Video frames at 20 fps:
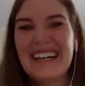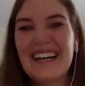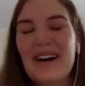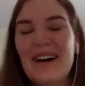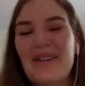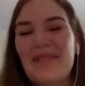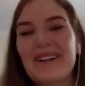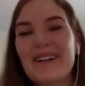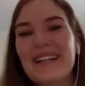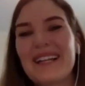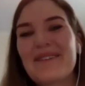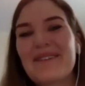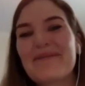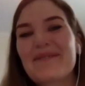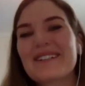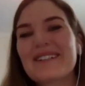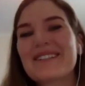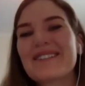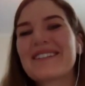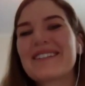well, um,
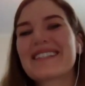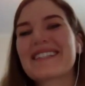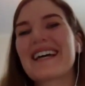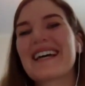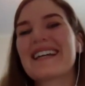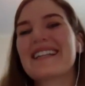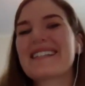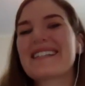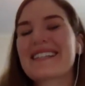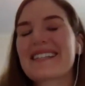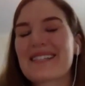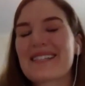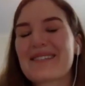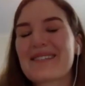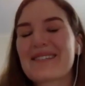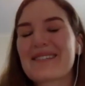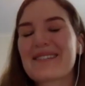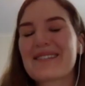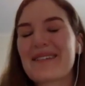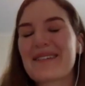we'll do a science
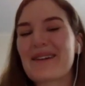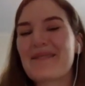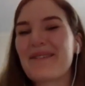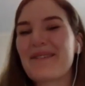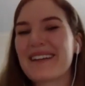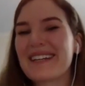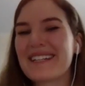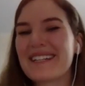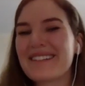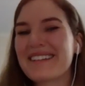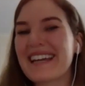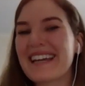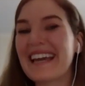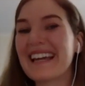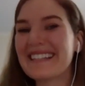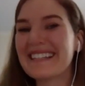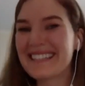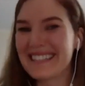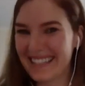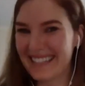experiment very We could do a
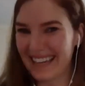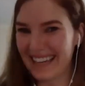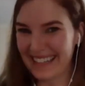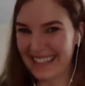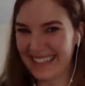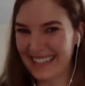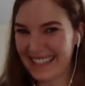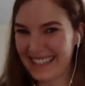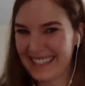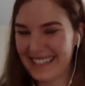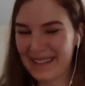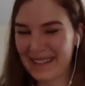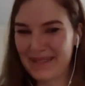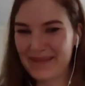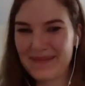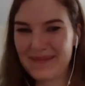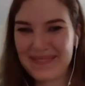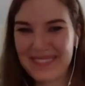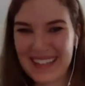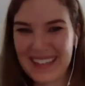case study. Let's um,
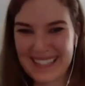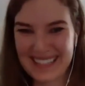let's